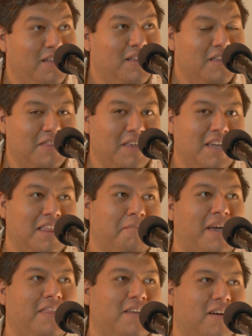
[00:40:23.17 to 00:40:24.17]
the thing. And then
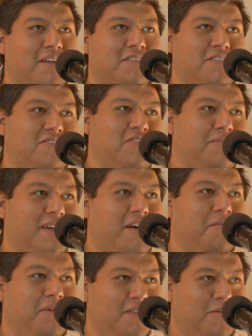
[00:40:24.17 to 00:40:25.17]
Matthew Connors assumed I
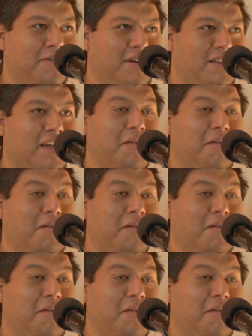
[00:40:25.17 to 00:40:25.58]
would be the one.